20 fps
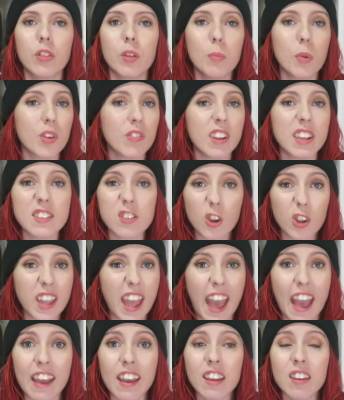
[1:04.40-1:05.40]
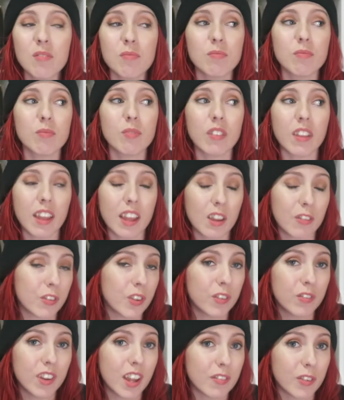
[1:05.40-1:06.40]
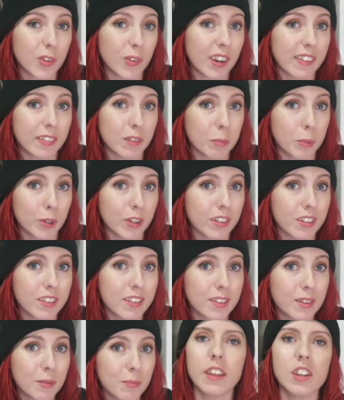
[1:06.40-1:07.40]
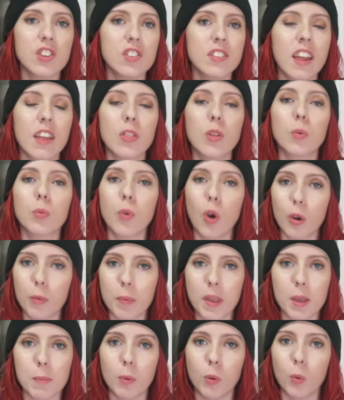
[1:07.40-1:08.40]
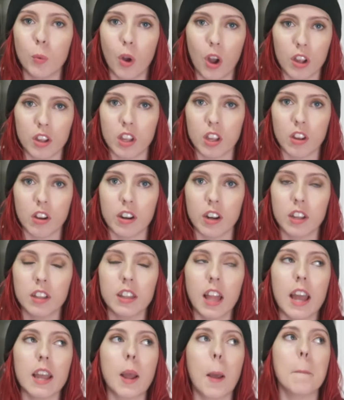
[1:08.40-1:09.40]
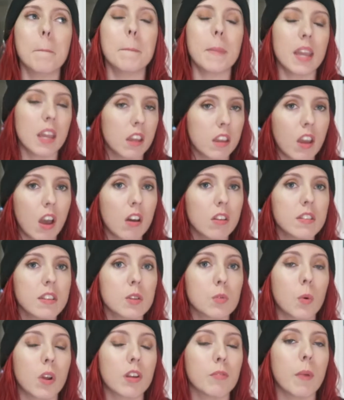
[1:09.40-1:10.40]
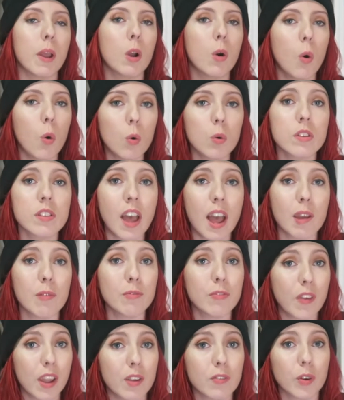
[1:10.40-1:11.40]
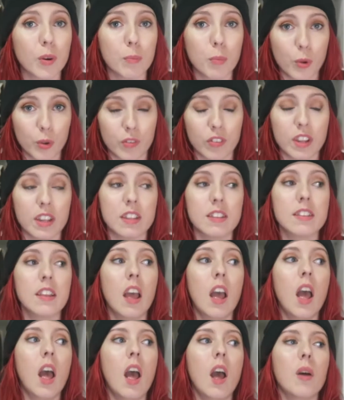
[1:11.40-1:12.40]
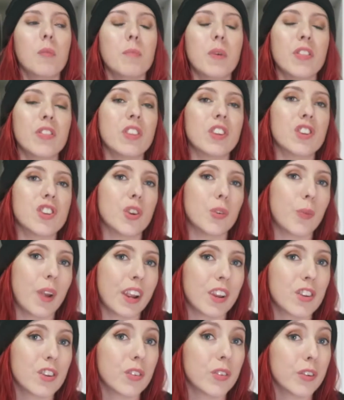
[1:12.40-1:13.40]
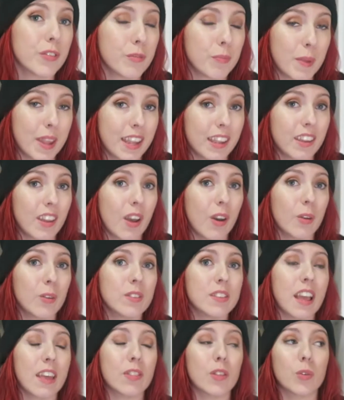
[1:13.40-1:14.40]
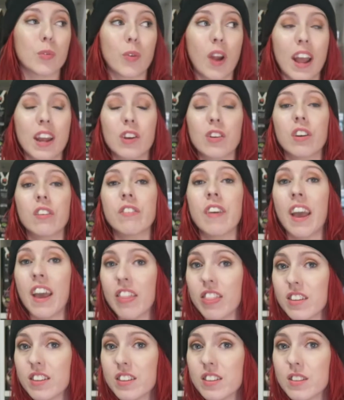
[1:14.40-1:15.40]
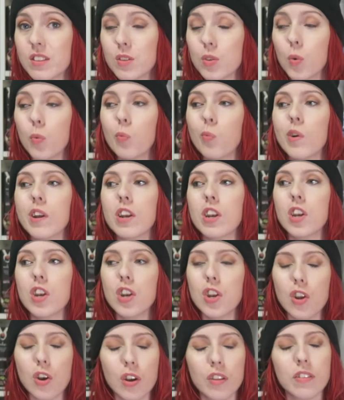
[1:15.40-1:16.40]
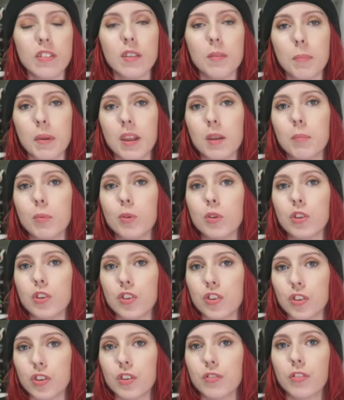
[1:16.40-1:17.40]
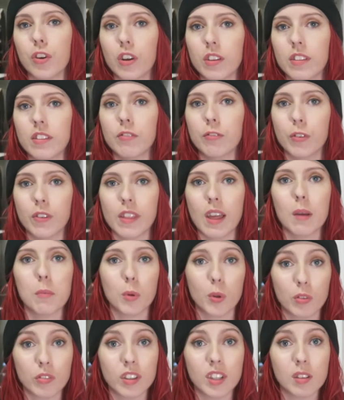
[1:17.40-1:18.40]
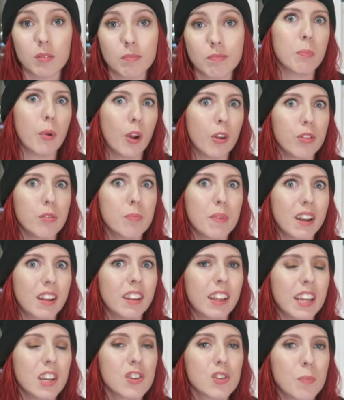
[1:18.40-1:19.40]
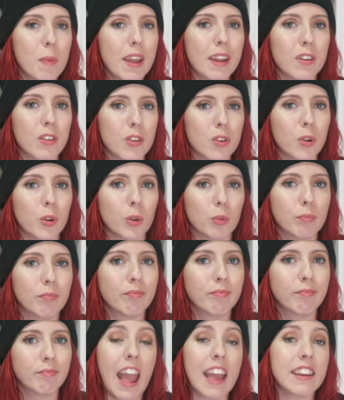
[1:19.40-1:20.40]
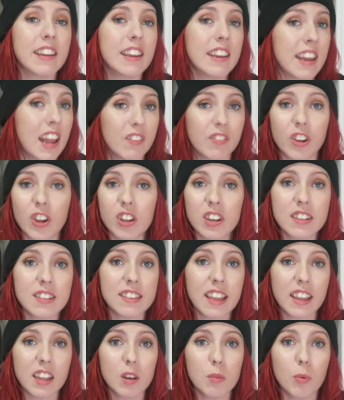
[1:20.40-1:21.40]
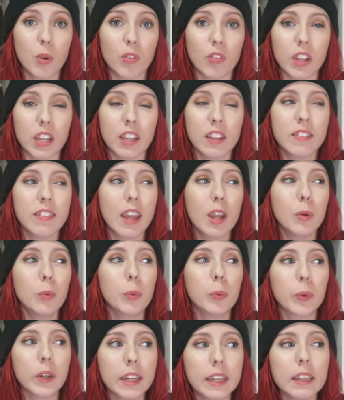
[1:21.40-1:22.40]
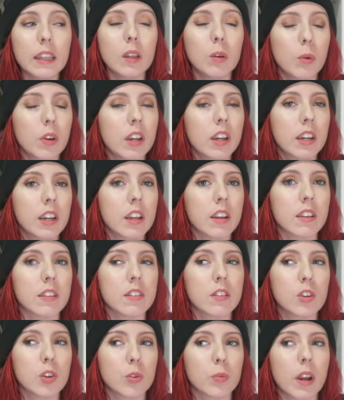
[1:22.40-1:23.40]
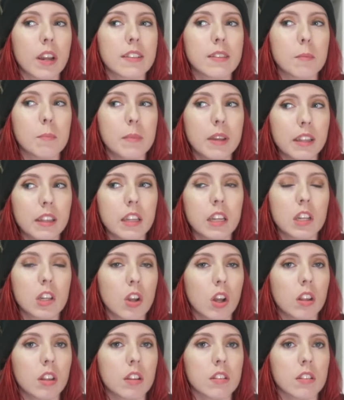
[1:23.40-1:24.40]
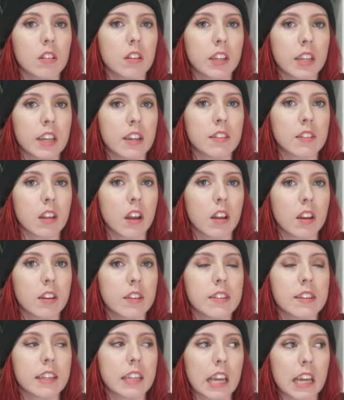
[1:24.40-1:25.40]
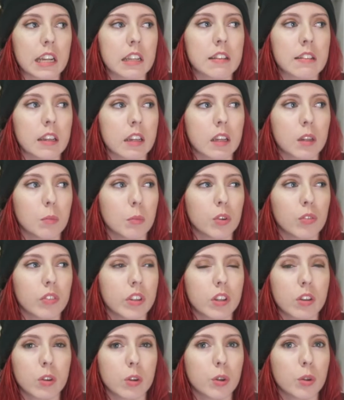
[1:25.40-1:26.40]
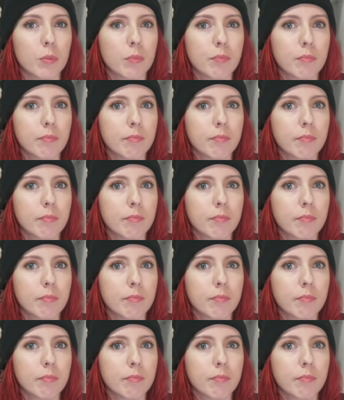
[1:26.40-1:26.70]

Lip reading: The movie's okay if you've never read the books. They just had the wrong people working on it. Like, Mean Girls is one of my all-time favorite movies, but the director of Mean Girls and the writer of Heathers were not the people you should have gotten for that movie. Both middle-aged men, too. And it never got a second movie. They really wanted us to raise $1 million on Kickstarter to get a second movie, too.